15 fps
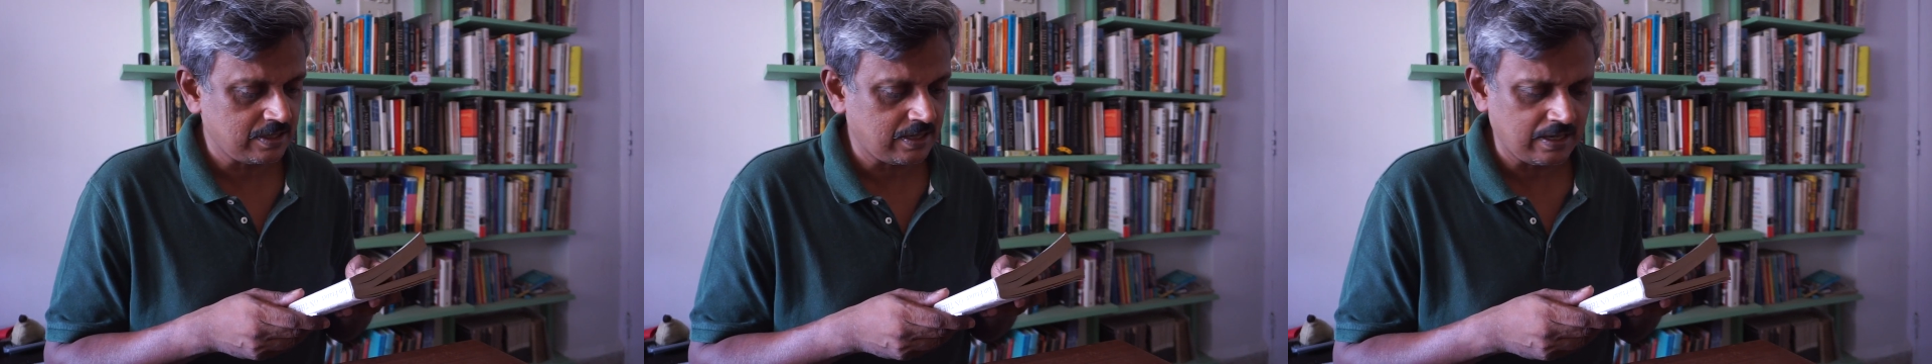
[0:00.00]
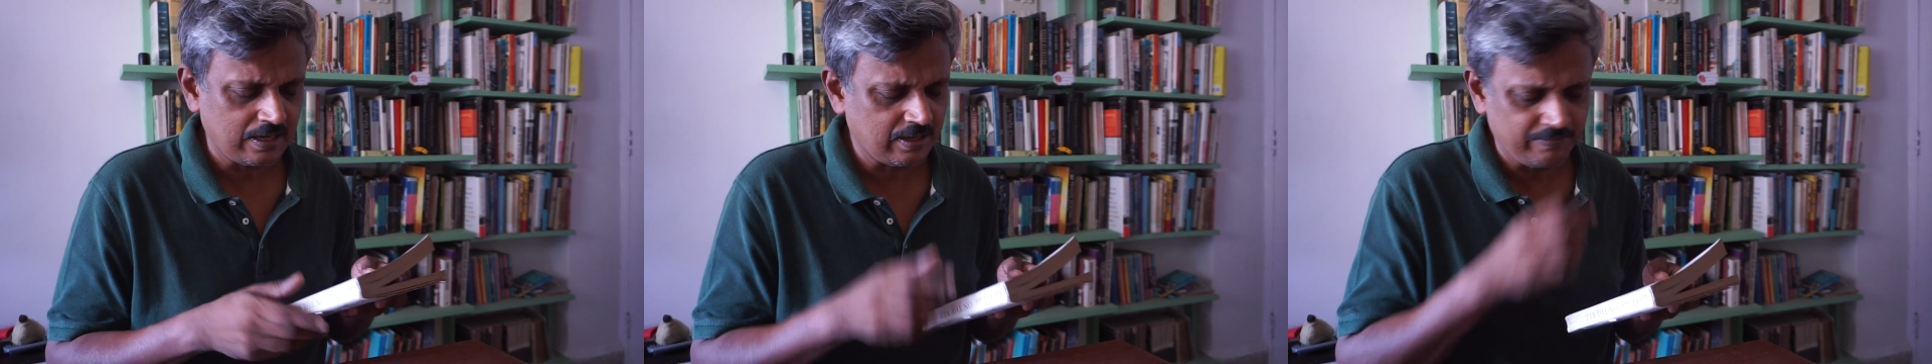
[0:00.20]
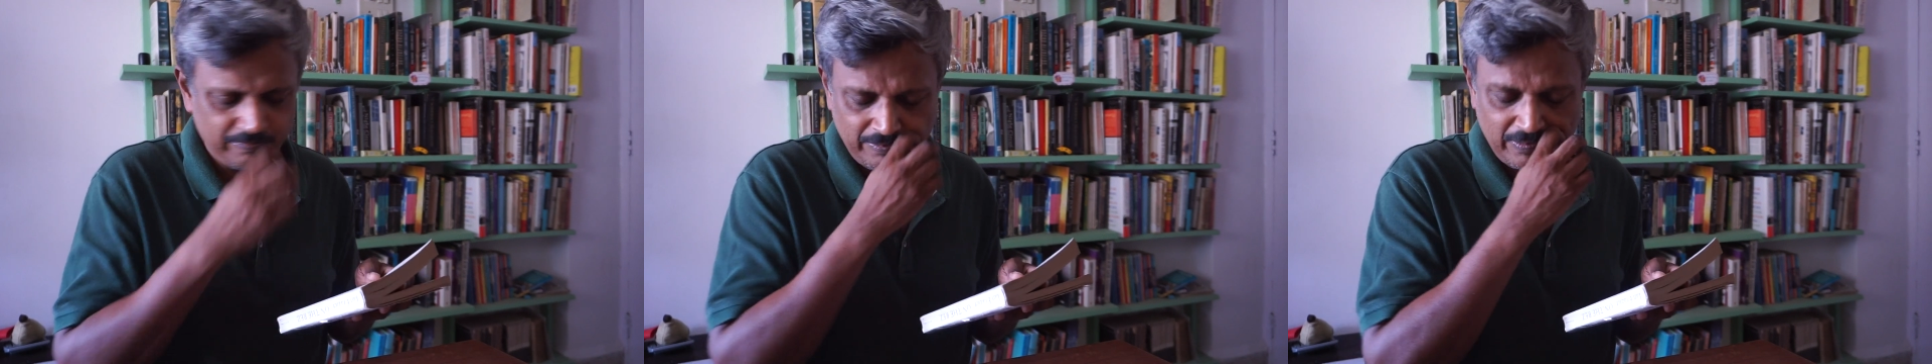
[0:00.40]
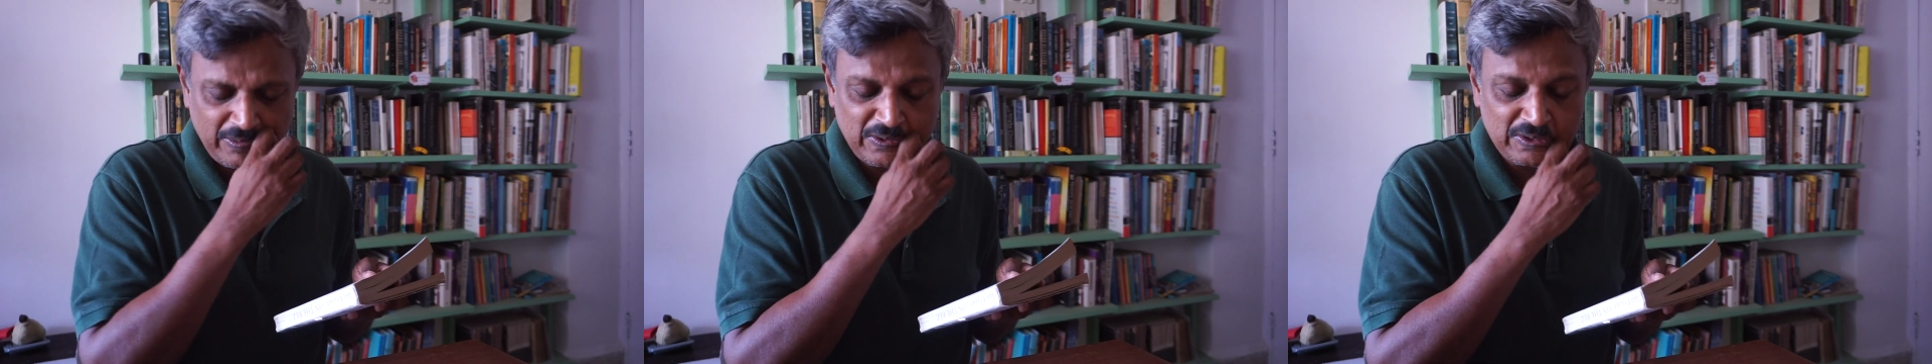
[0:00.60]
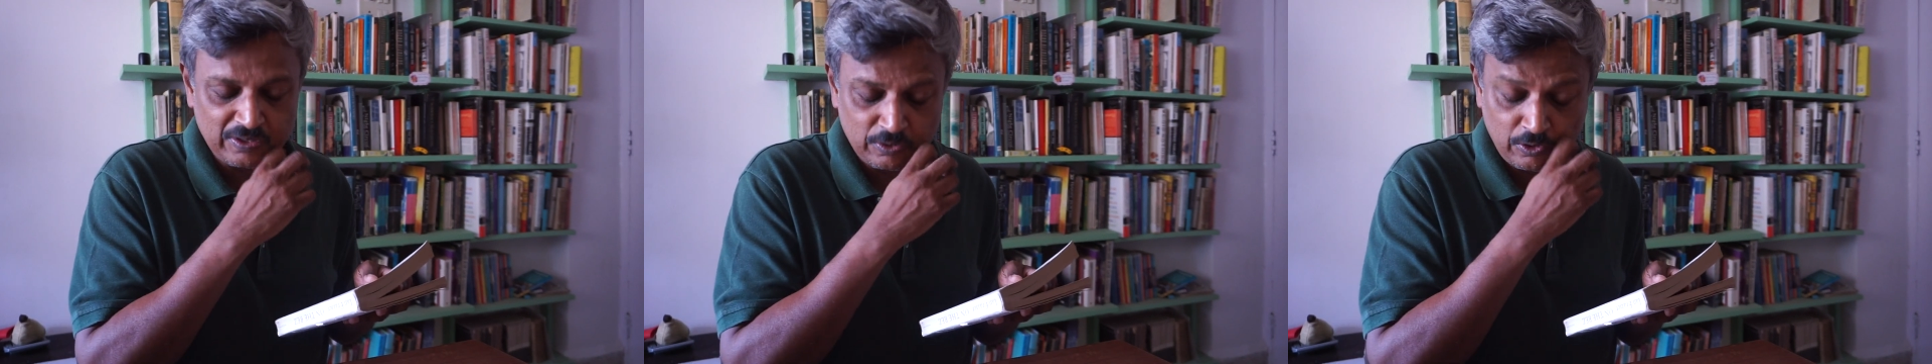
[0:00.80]
um,
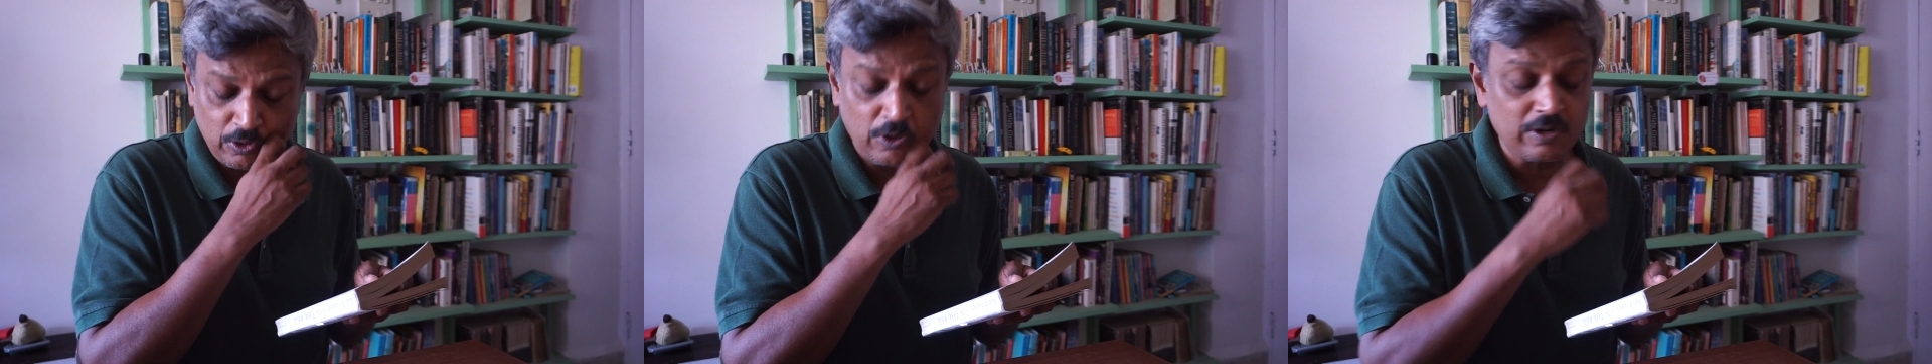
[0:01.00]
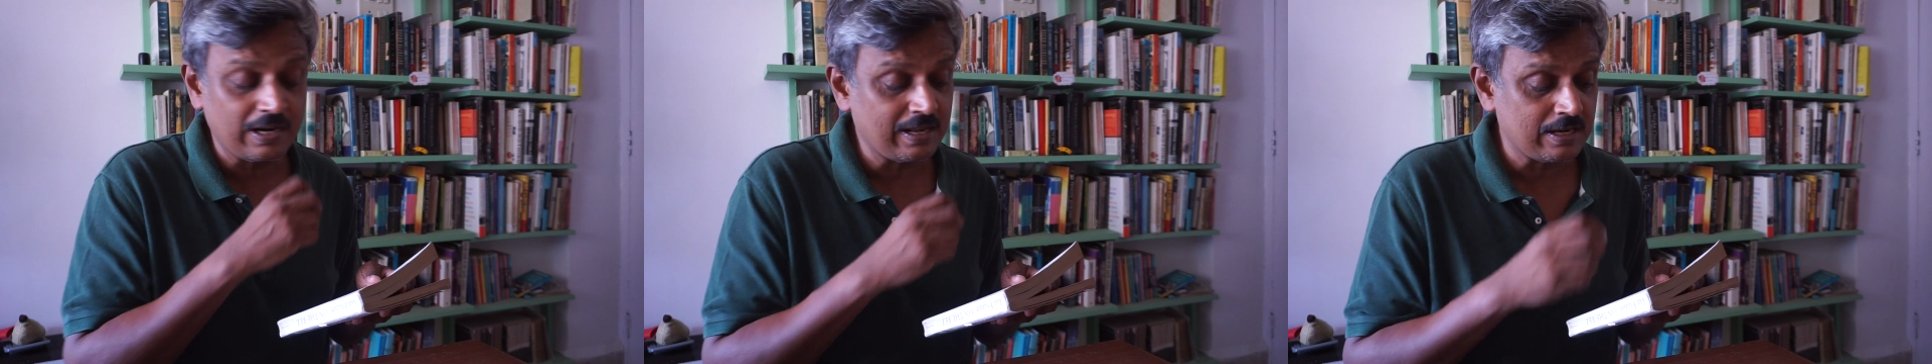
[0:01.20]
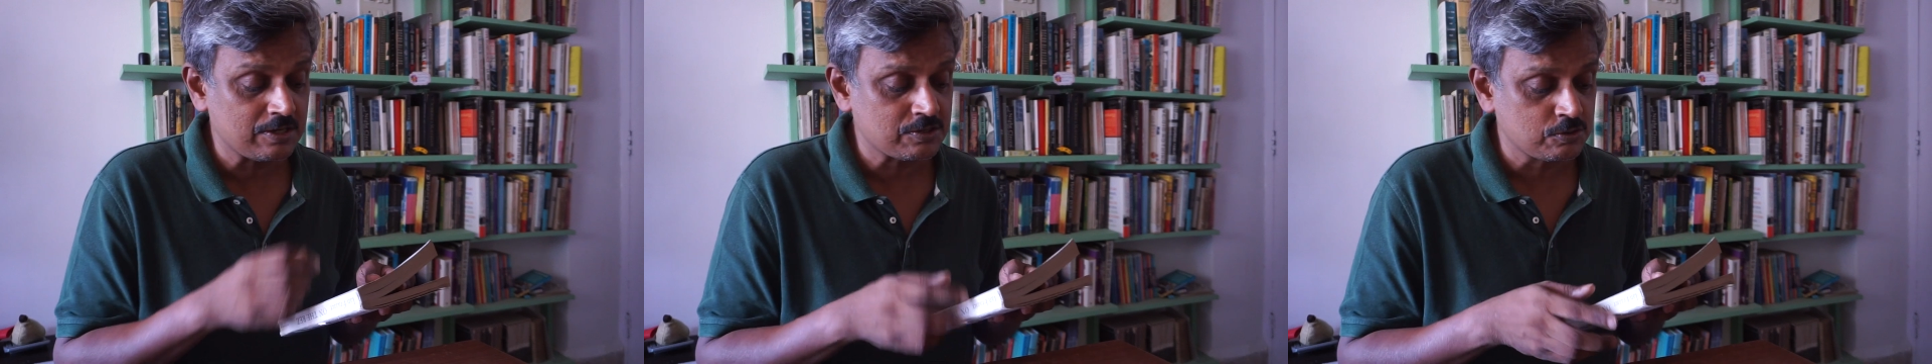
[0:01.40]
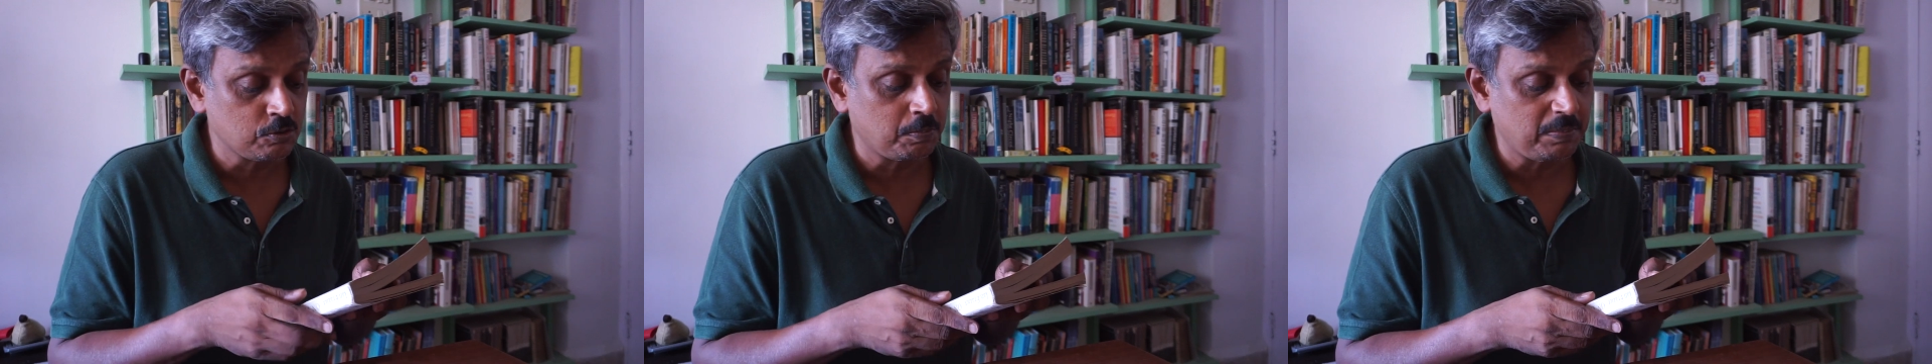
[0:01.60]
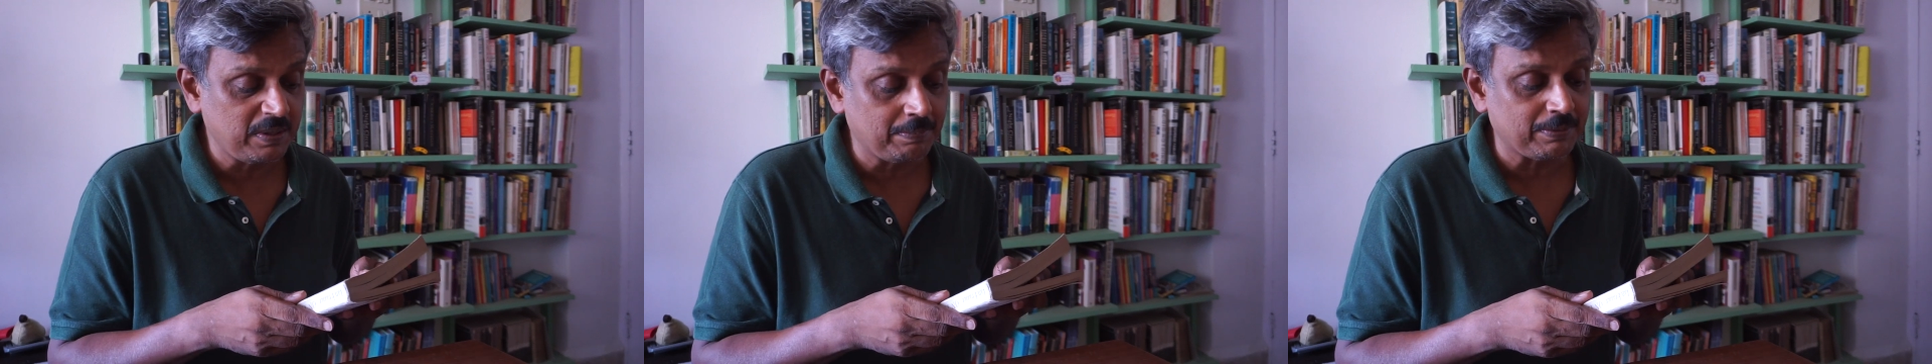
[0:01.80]
Oglala
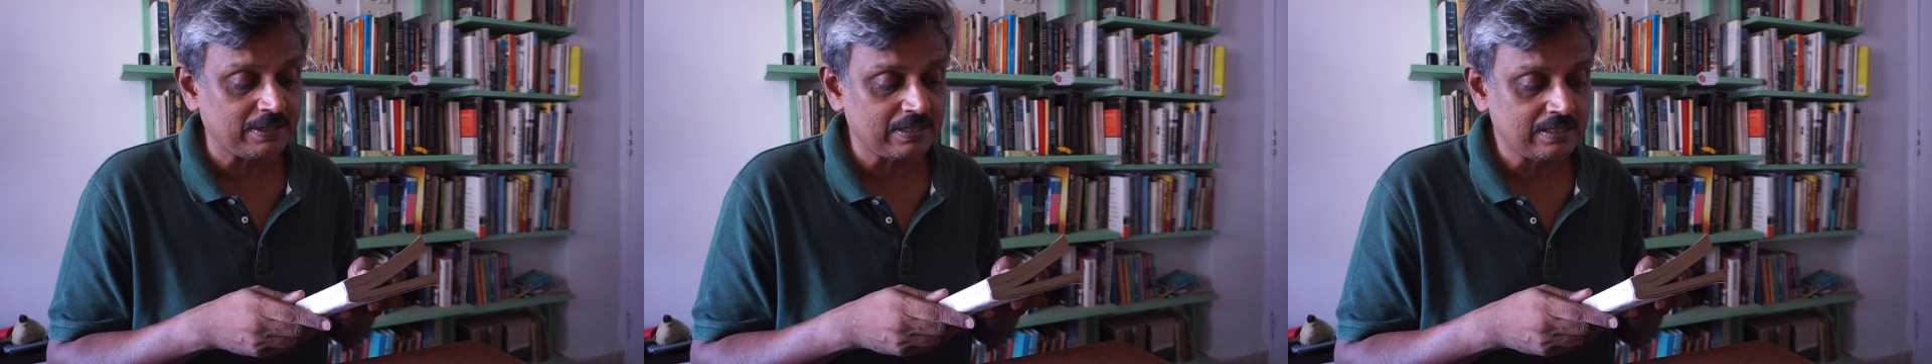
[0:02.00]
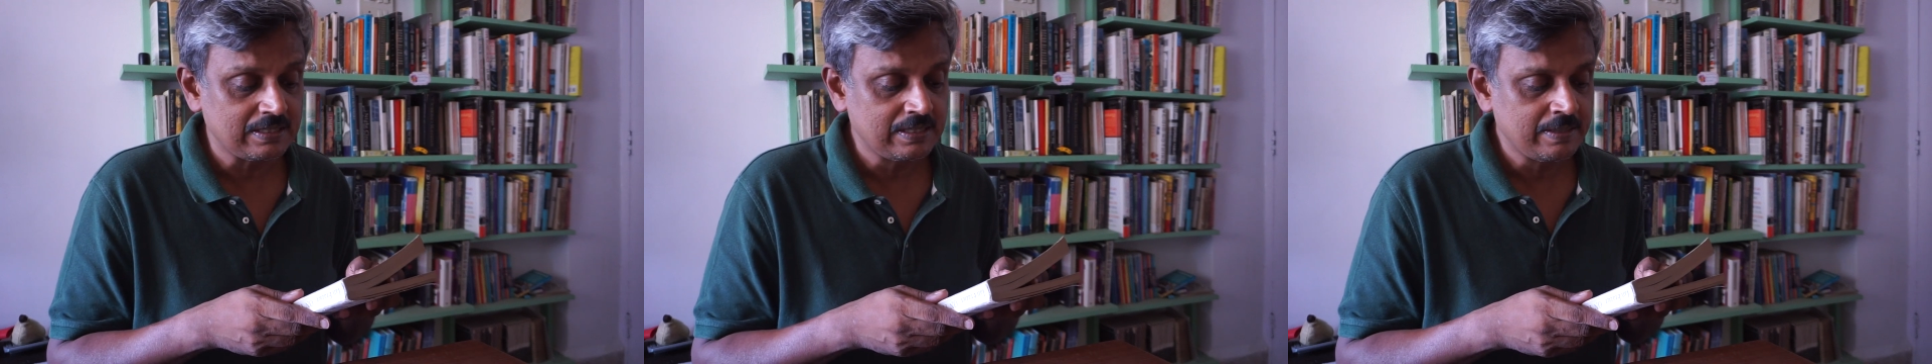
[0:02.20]
Sioux people,